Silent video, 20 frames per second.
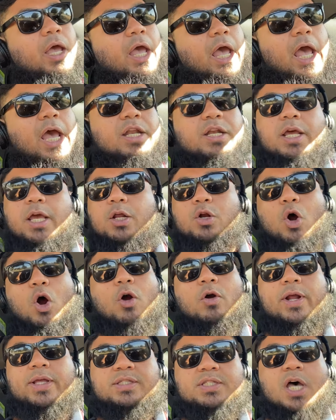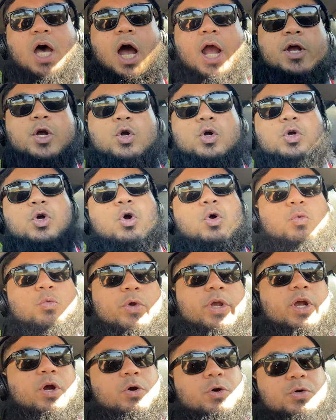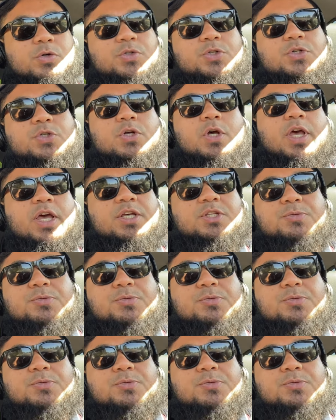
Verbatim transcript: And in our entire careers,